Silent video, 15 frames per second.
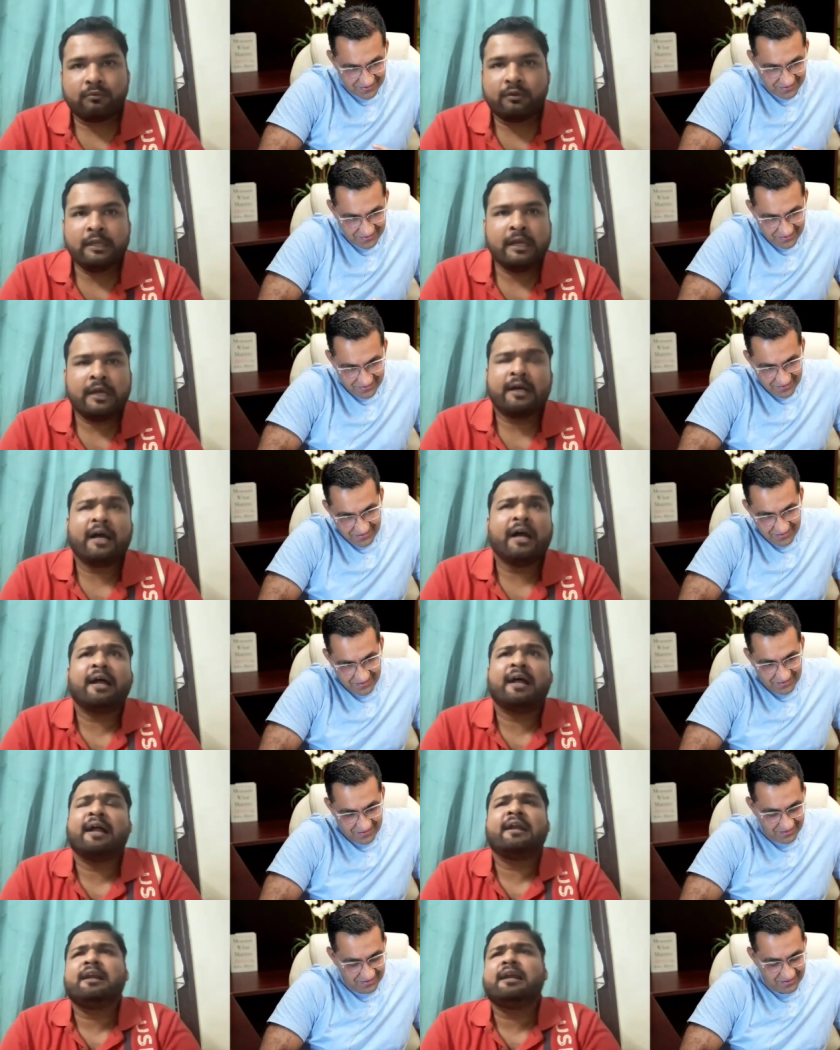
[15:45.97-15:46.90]
Speaker 1: yeah
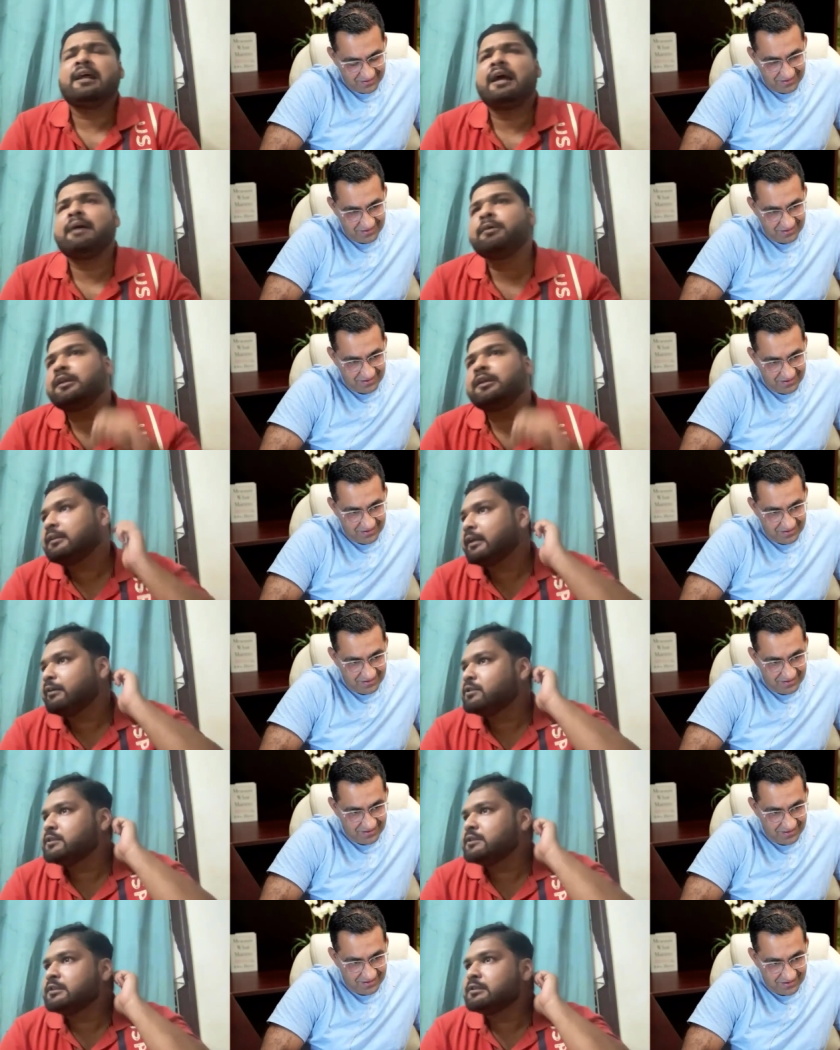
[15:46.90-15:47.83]
I, I, mean there
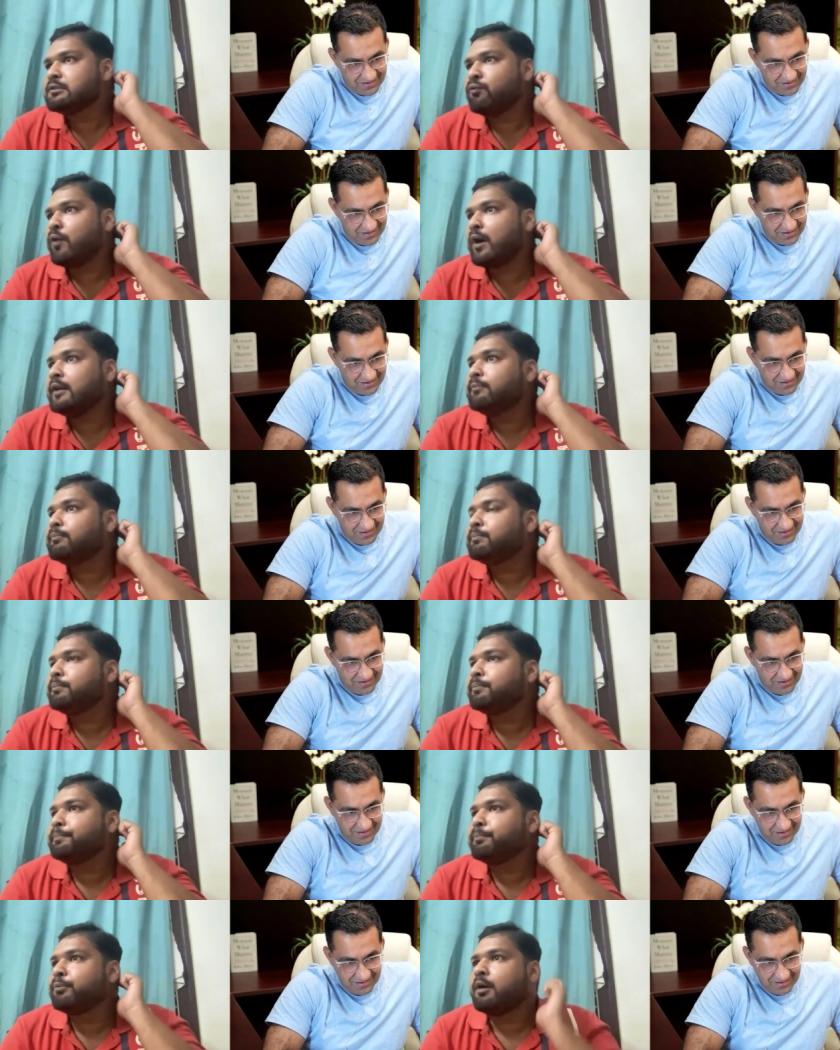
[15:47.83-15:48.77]
was this one
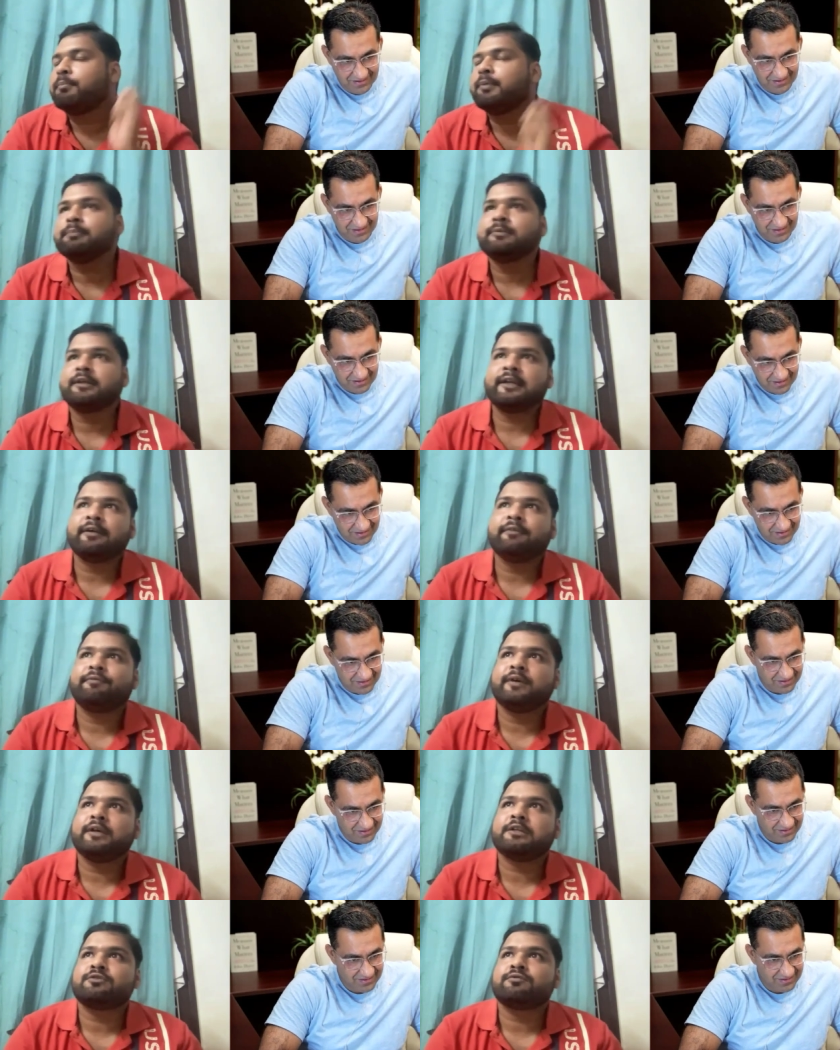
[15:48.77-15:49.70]
problem that i
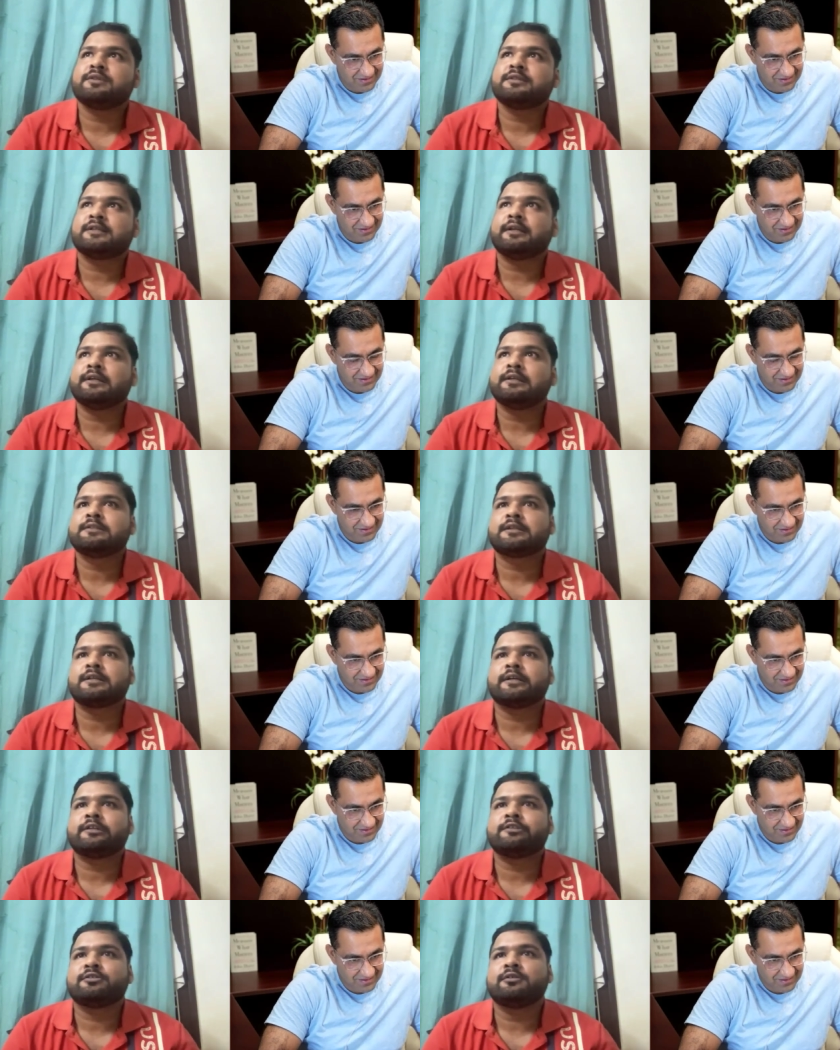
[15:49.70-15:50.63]
faced with sentence
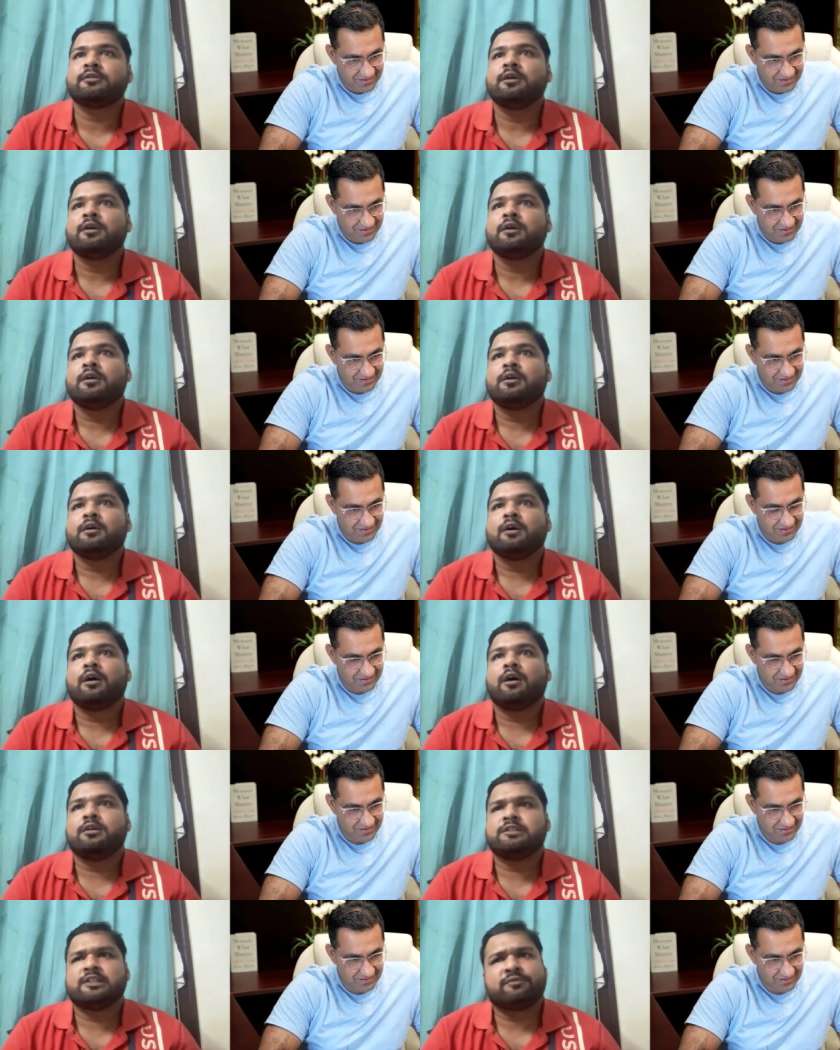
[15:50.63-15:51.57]
correction
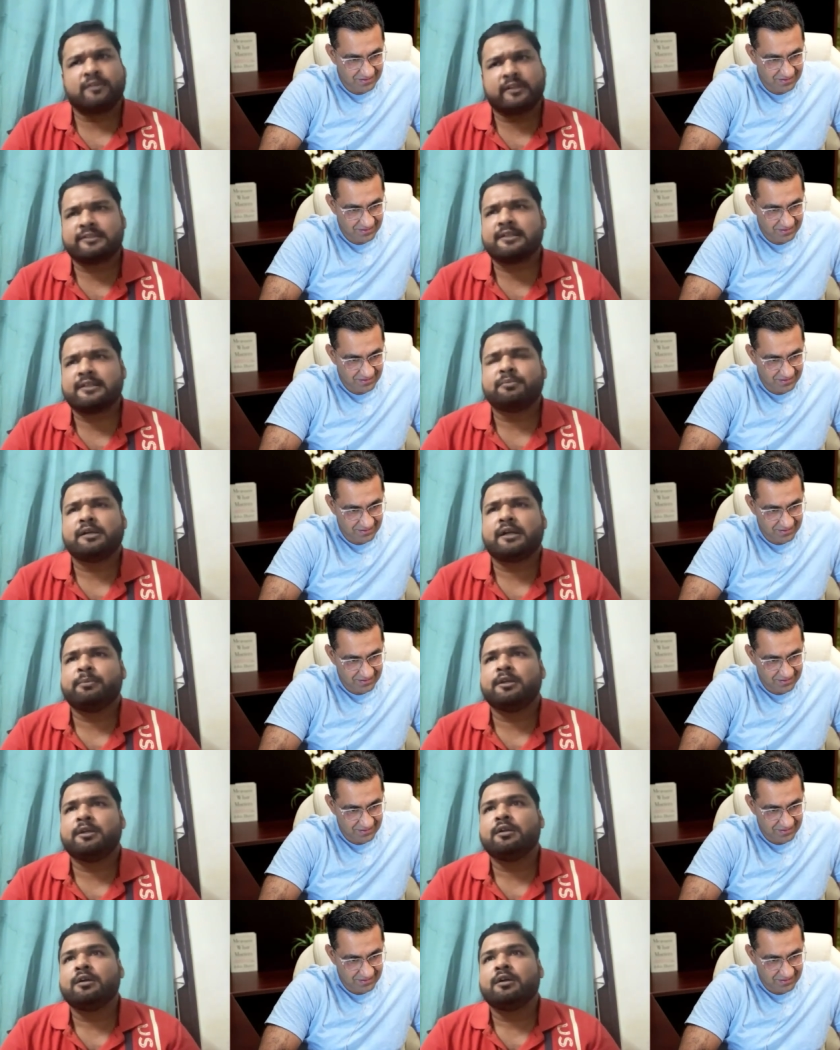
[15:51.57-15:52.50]
uh, just for example i
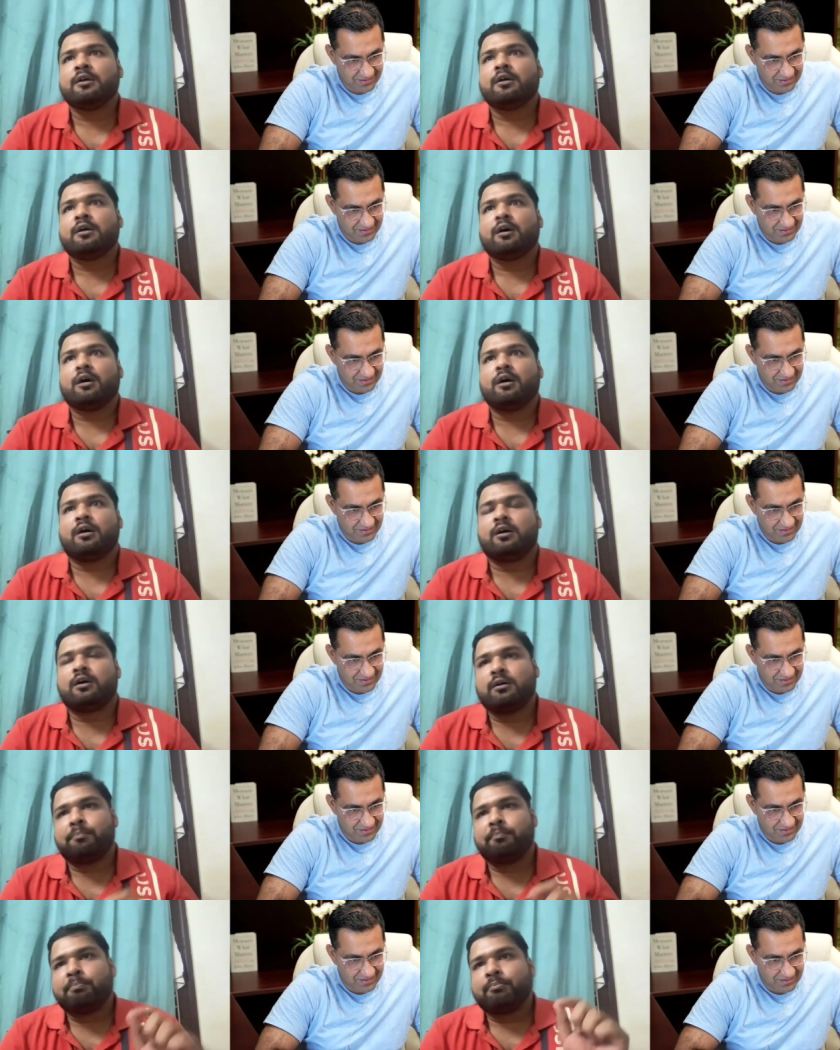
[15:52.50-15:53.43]
mean uh,